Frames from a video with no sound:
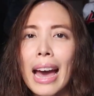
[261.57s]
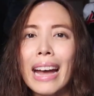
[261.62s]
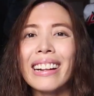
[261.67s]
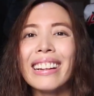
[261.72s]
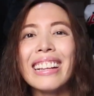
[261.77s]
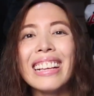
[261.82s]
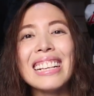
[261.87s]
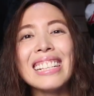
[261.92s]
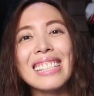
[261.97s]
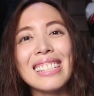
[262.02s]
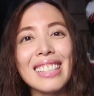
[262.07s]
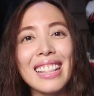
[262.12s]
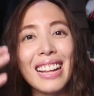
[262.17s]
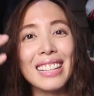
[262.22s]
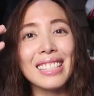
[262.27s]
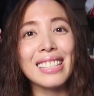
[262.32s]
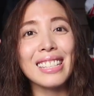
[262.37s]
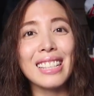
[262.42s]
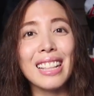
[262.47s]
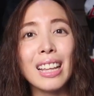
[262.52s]
At least
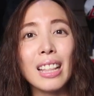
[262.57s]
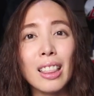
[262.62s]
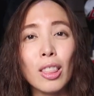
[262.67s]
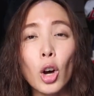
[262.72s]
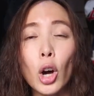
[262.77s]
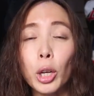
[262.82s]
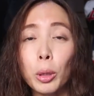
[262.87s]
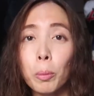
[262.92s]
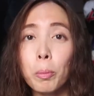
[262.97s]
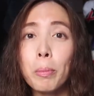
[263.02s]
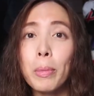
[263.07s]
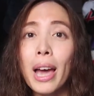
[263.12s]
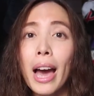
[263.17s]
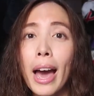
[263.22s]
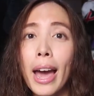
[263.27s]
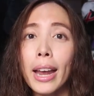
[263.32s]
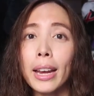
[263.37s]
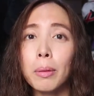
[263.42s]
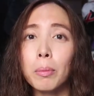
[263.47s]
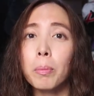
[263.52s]
that's the thought
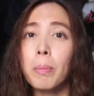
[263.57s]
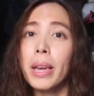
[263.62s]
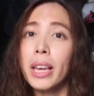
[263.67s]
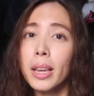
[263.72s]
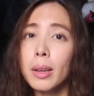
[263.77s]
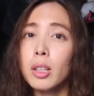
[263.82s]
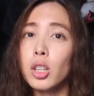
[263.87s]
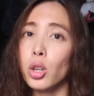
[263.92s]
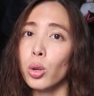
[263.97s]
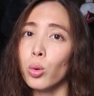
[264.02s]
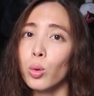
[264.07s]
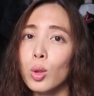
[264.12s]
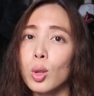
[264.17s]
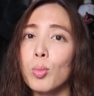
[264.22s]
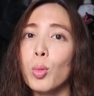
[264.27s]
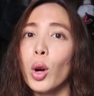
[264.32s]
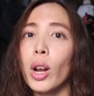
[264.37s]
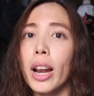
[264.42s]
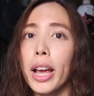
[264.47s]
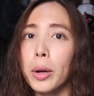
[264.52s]
behind making
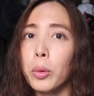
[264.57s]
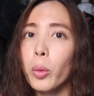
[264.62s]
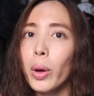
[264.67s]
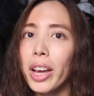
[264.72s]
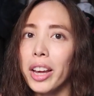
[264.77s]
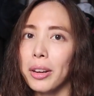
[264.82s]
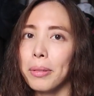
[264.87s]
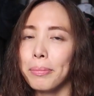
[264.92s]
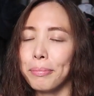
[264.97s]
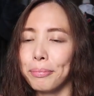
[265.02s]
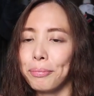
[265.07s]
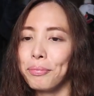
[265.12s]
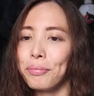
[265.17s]
shoes more lightweight.